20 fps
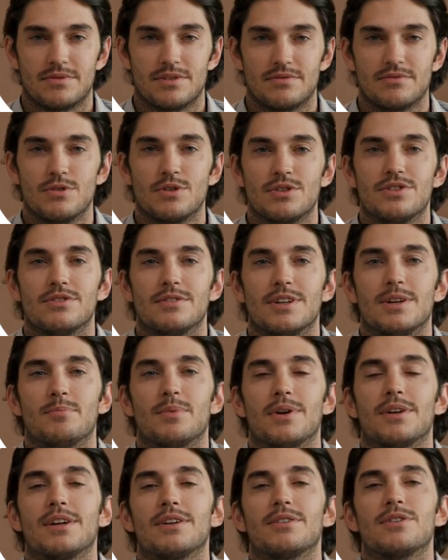The first thing
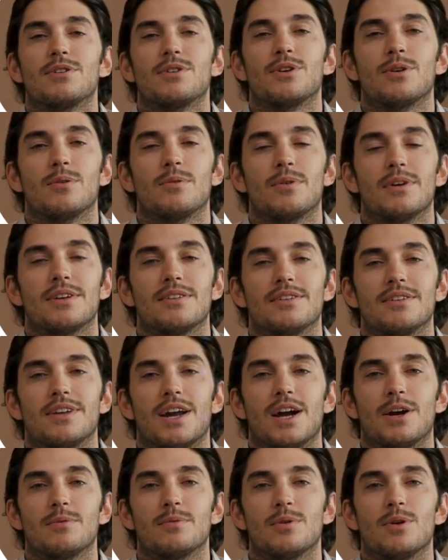we need to do is
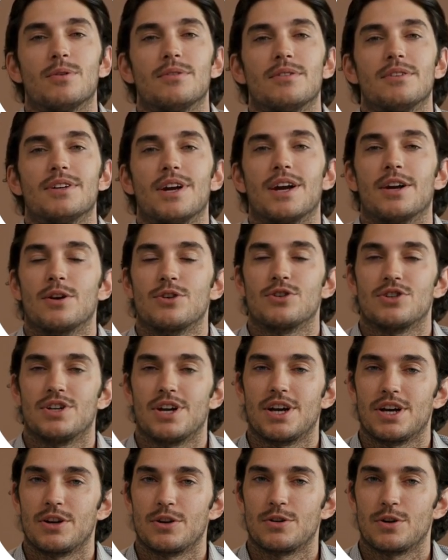download
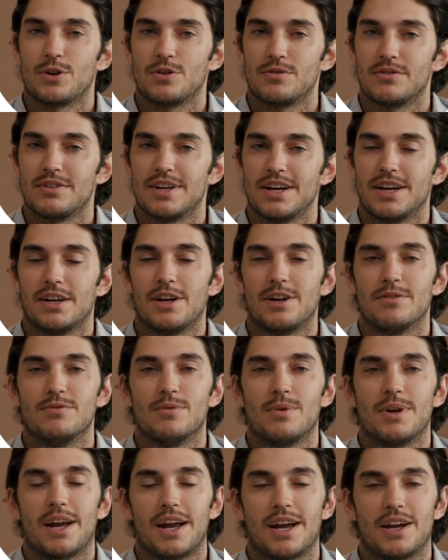TenorShare alt data
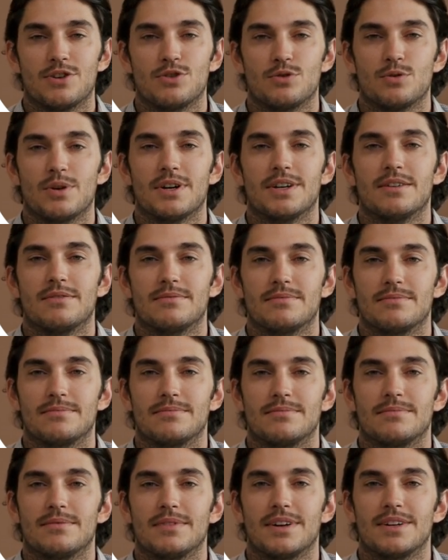for Android.
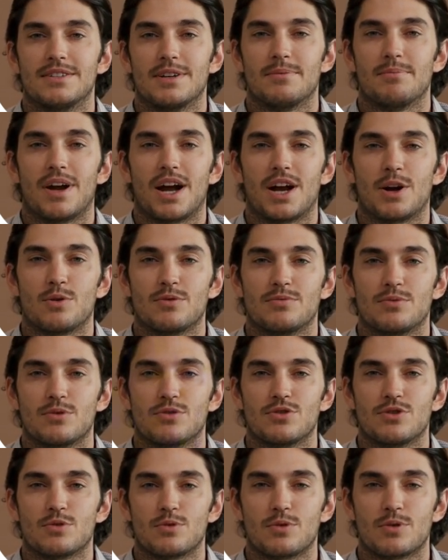It's a powerful
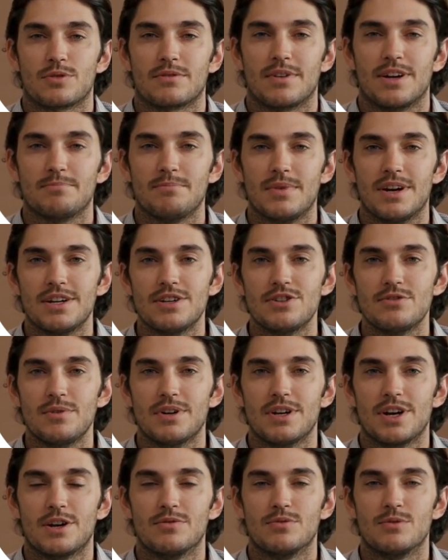tool that makes
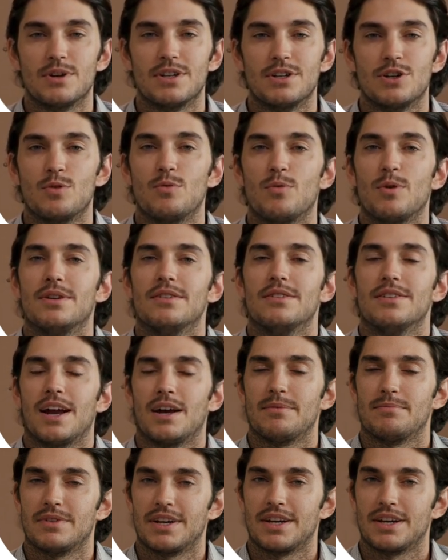recovering your
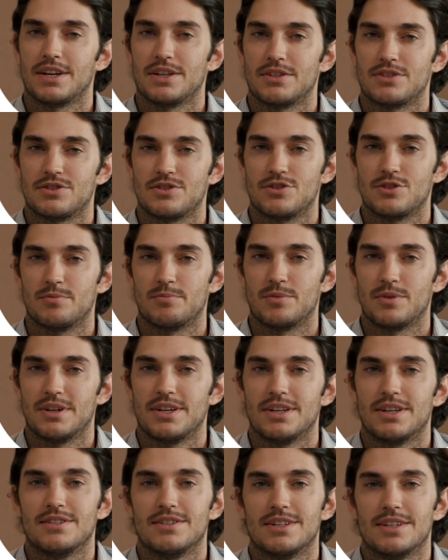WhatsApp data super
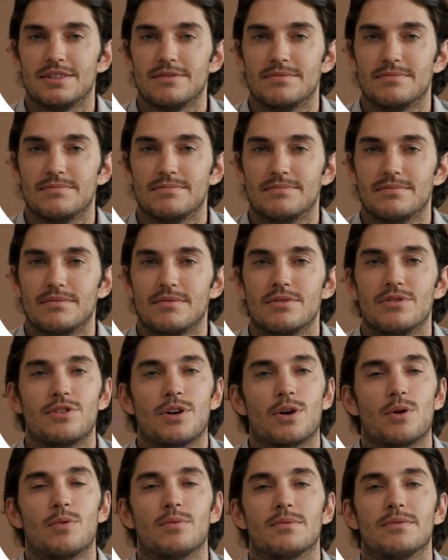easy.
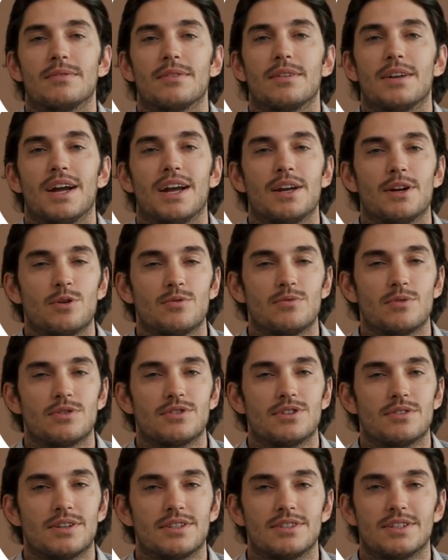So, head over
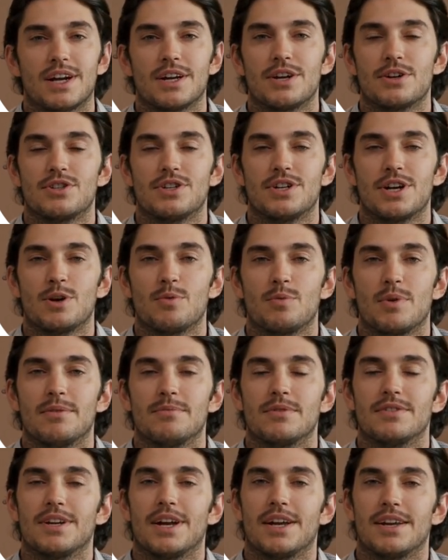to the TenorShare
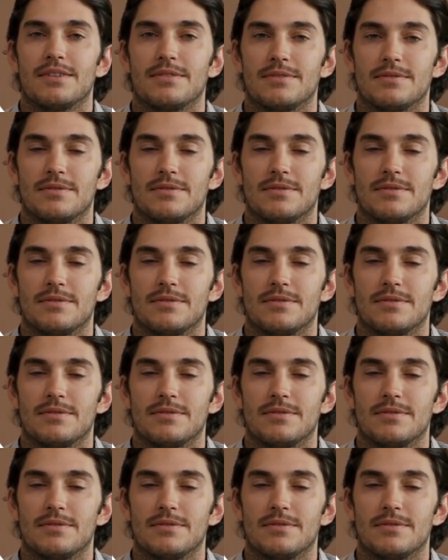website,